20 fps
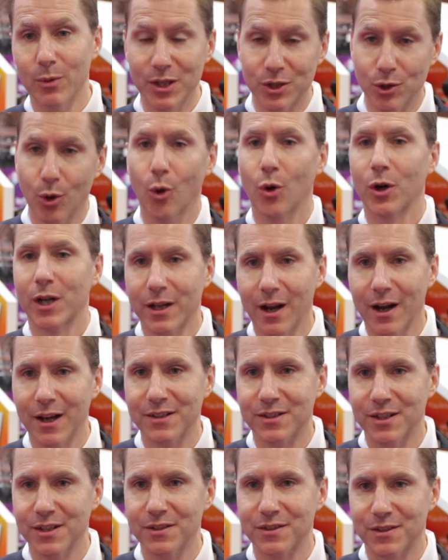which
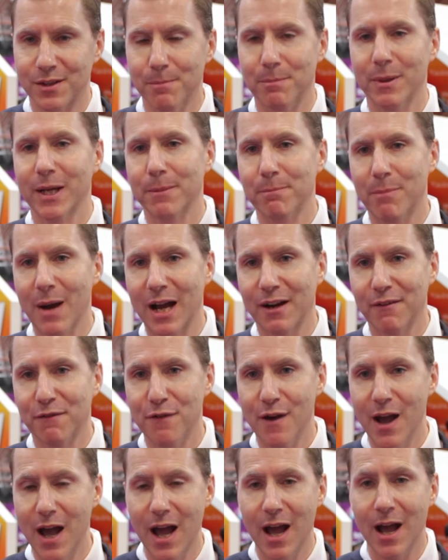organises the Big Bang
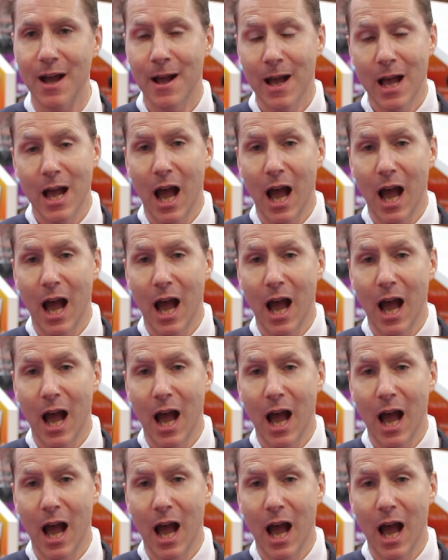Fair.